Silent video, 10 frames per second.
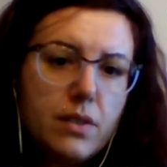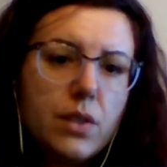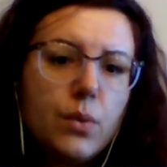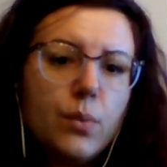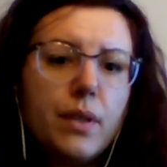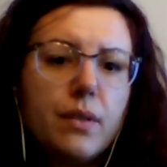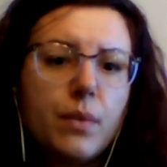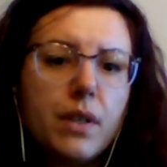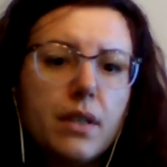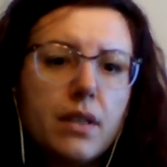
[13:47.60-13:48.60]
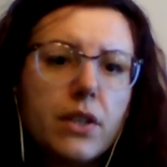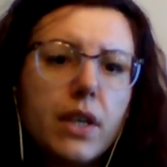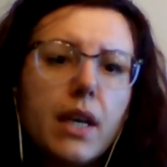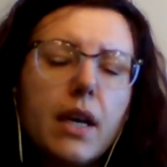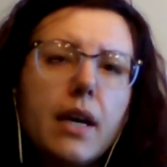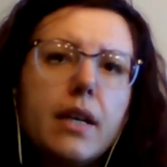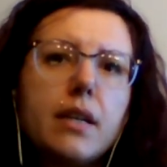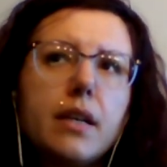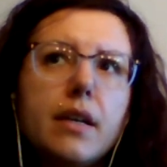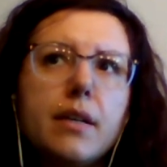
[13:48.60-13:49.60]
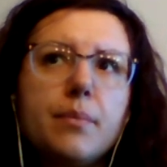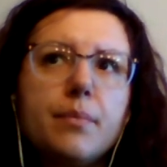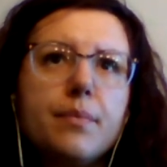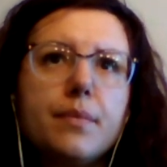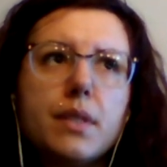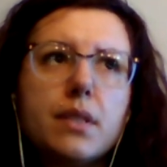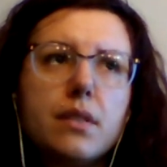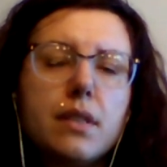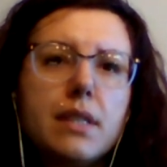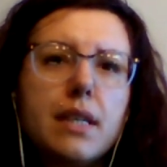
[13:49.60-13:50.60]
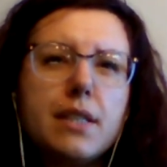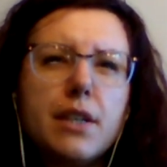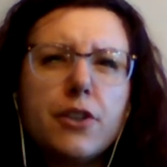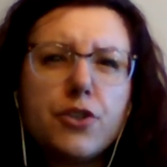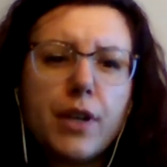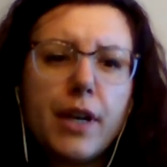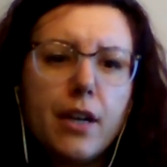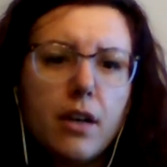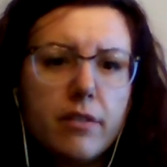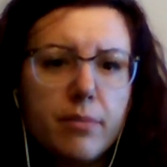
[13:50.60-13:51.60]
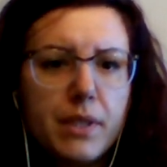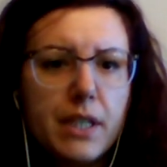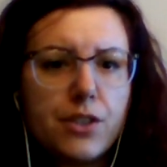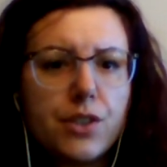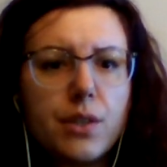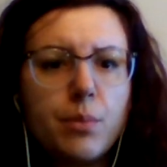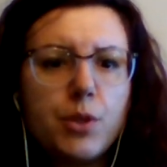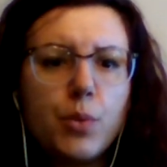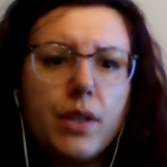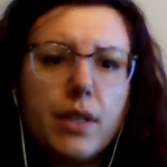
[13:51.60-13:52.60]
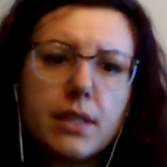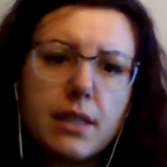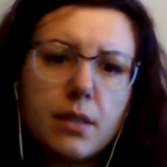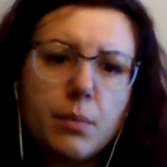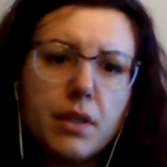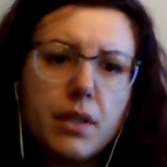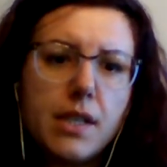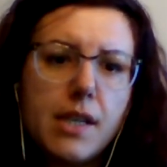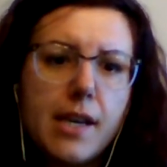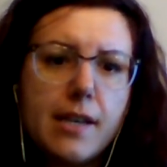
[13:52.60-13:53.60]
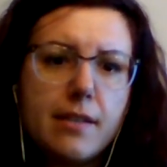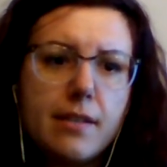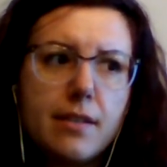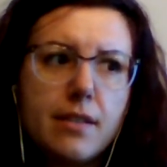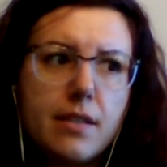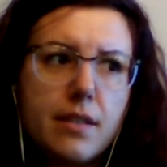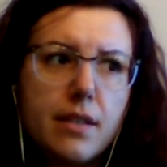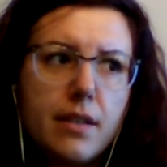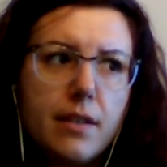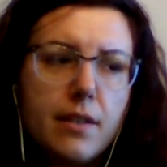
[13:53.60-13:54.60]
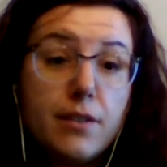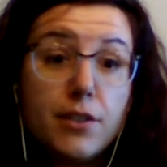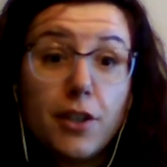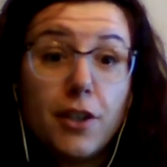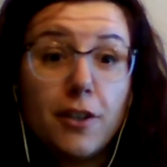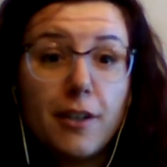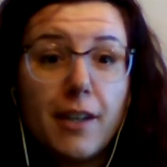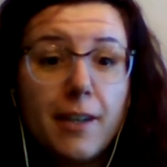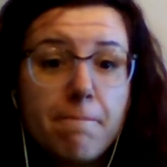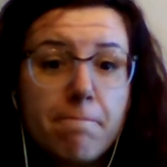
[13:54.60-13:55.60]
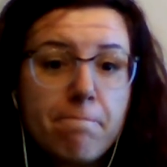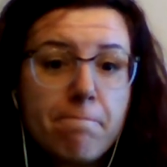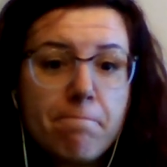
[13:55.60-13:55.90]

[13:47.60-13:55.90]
So when we're looking at, is there a trade-off potentially between accessibility and security?